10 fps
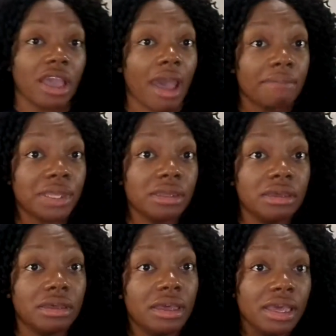happy
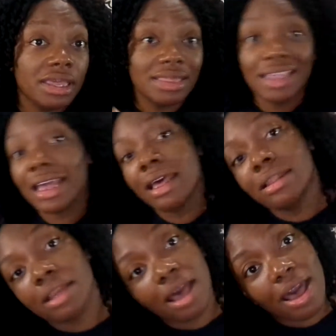that
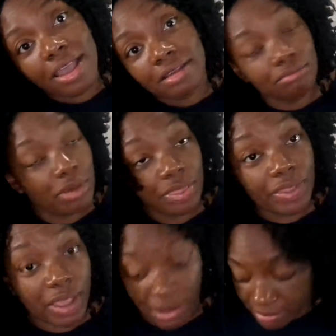I bought that.